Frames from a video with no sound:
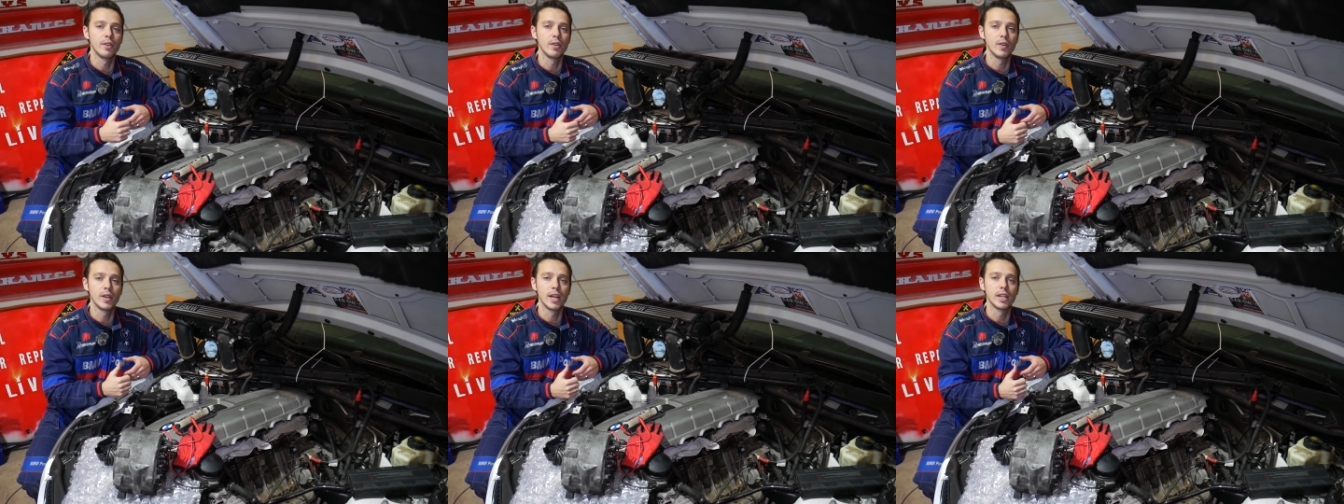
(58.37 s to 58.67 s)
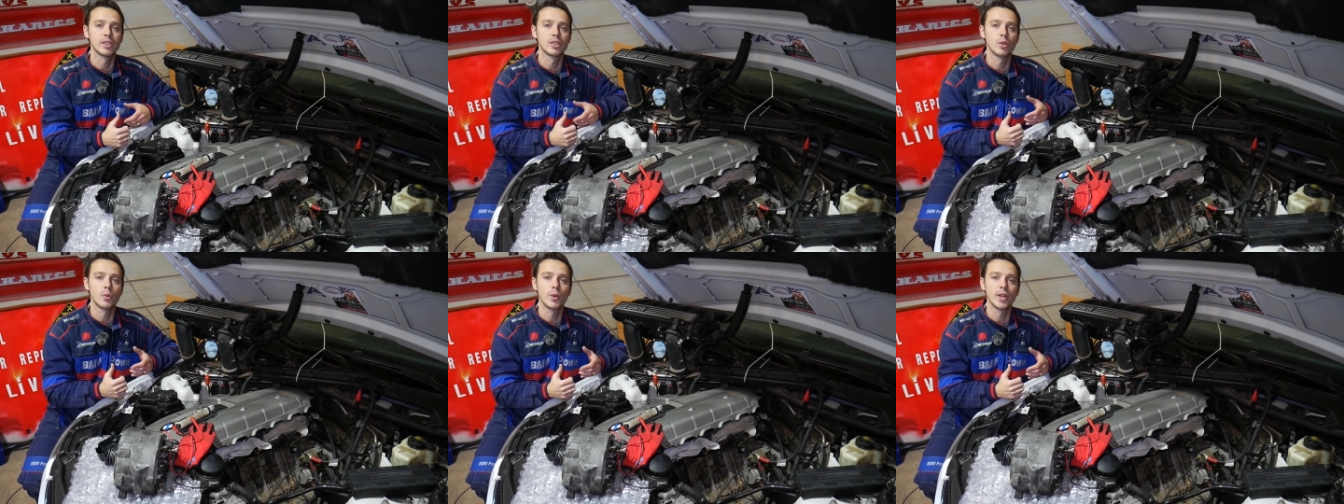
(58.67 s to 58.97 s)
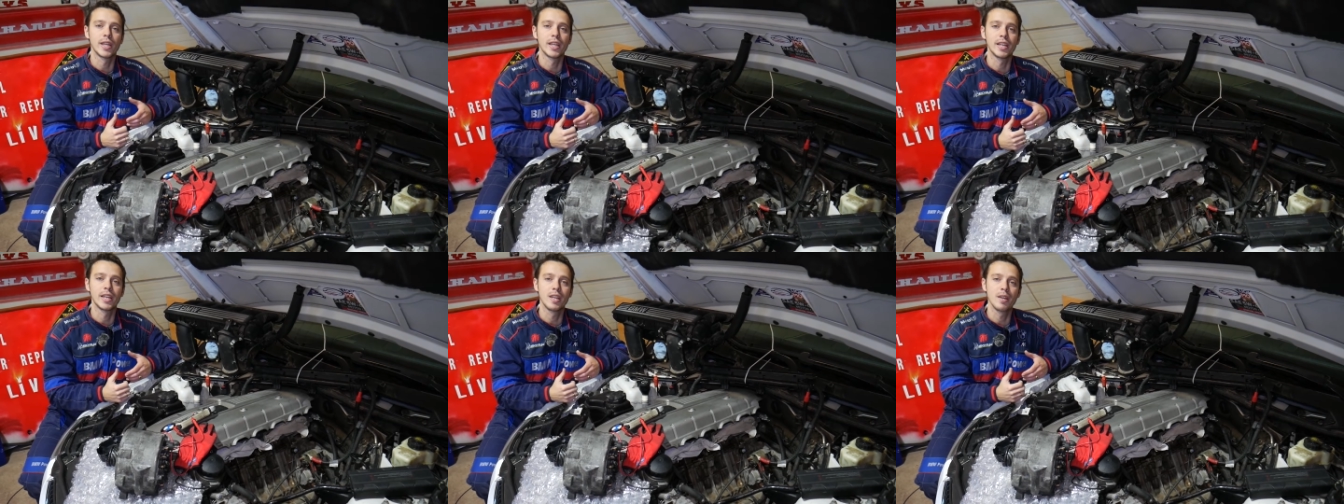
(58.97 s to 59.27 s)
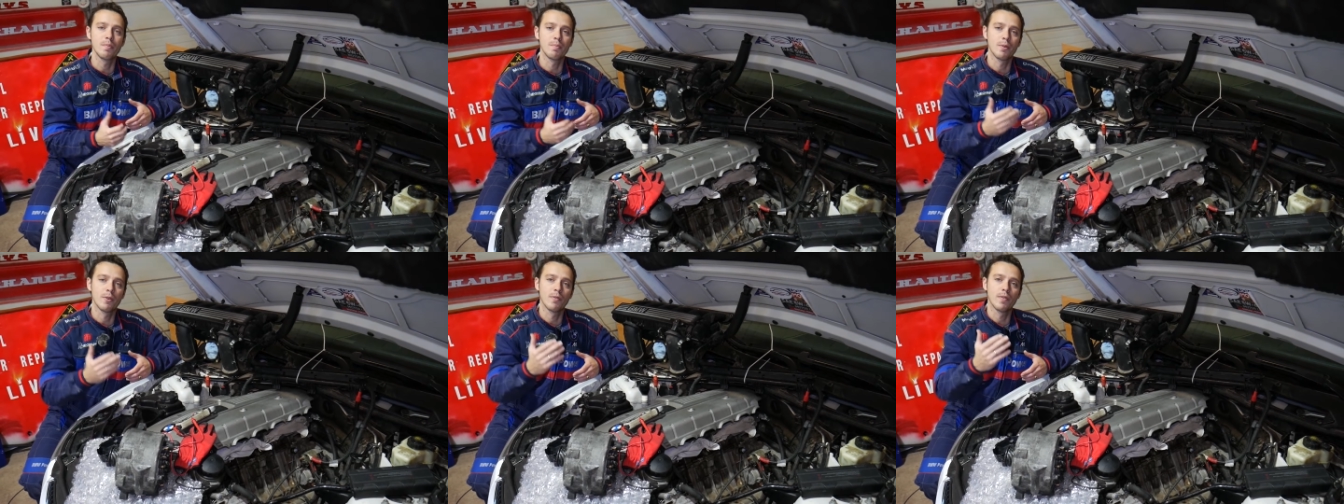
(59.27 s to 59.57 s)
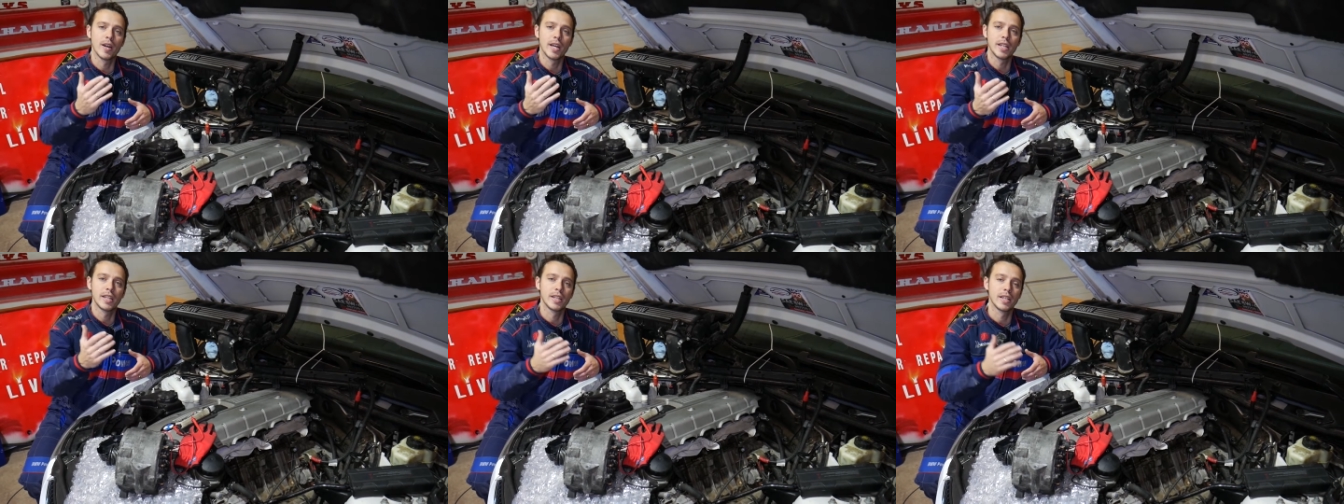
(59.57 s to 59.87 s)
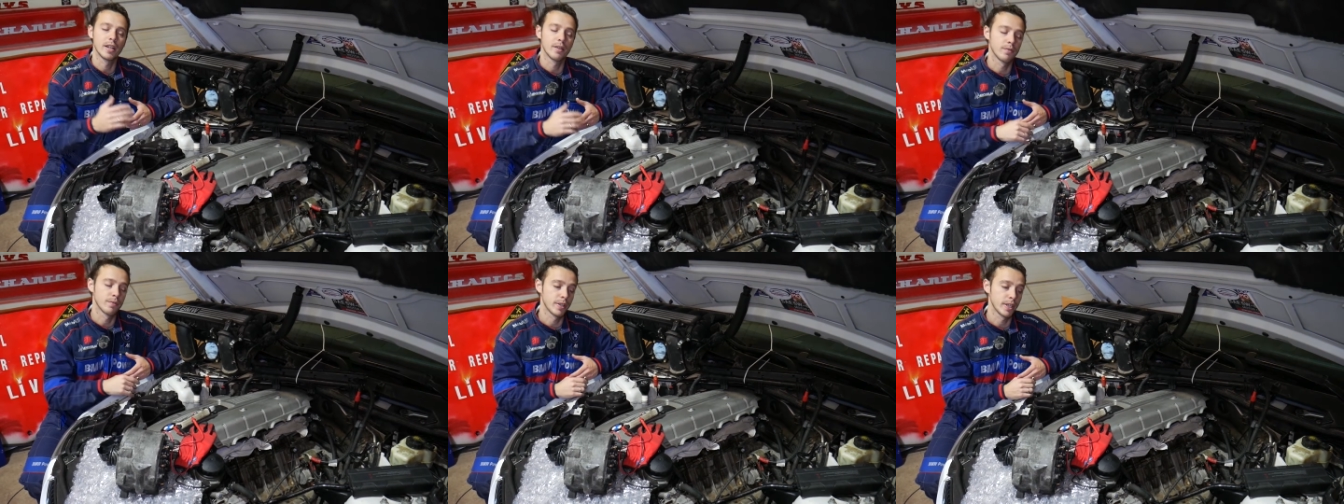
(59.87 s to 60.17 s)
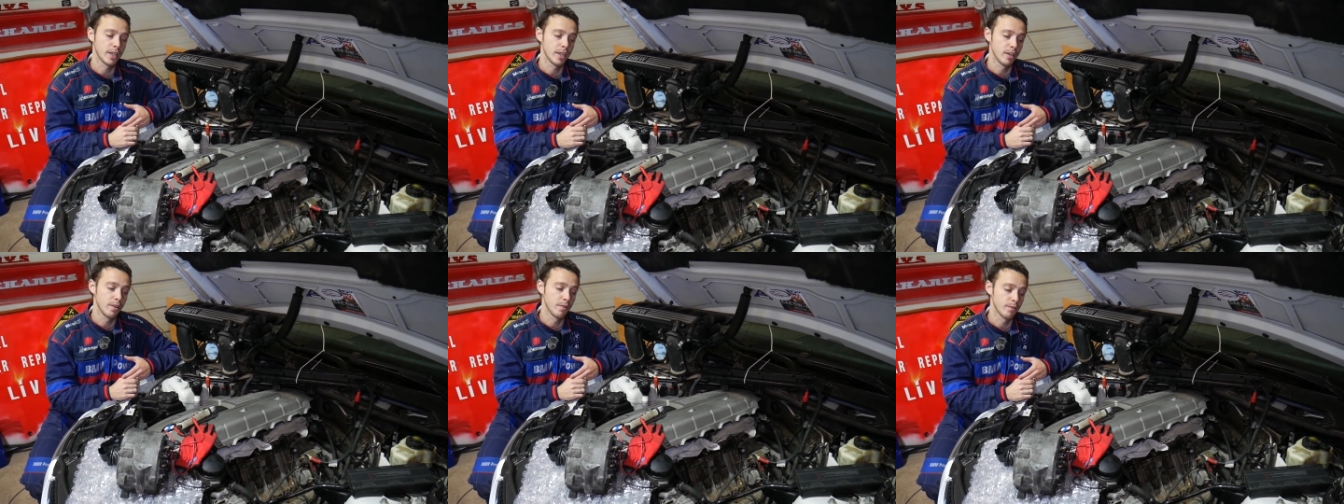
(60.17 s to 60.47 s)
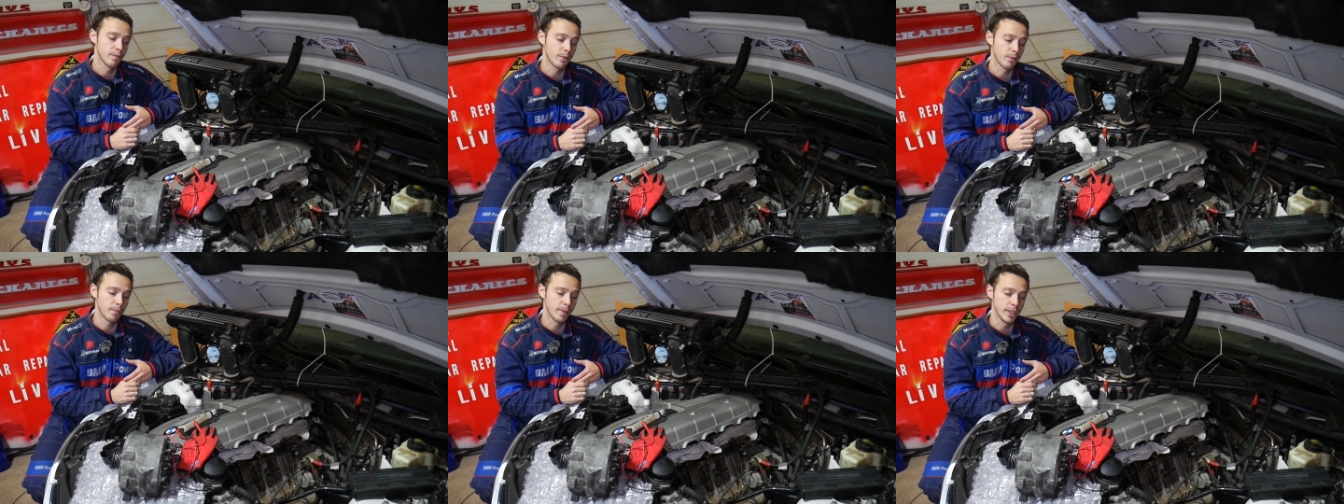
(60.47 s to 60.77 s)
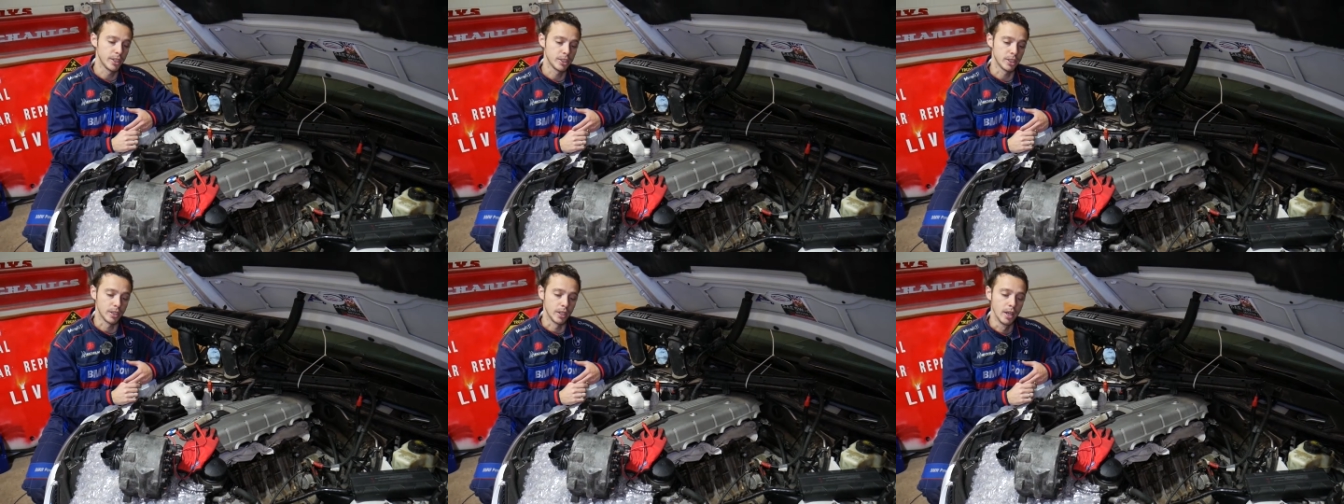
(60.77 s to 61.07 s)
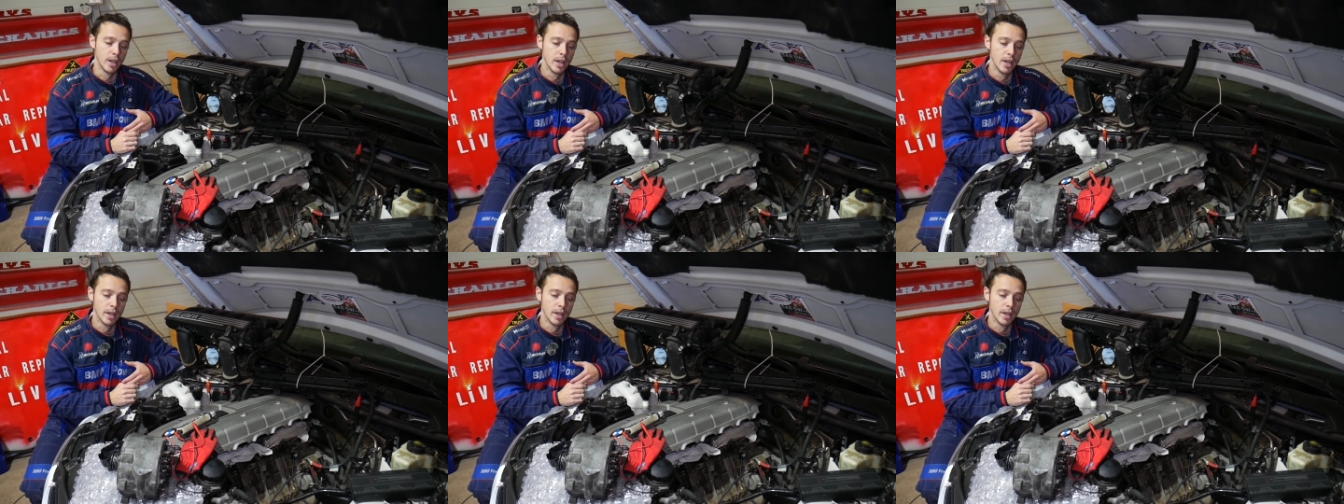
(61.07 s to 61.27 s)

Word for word: video guys so we can keep providing that free information.